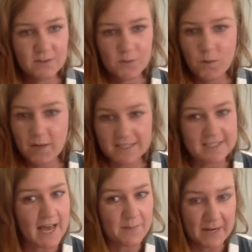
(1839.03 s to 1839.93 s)
what
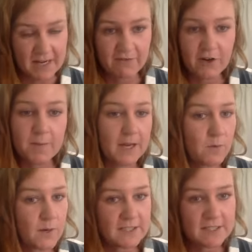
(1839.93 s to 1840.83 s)
does that mean for me
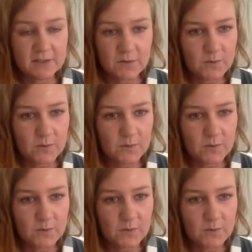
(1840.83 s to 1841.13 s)
what's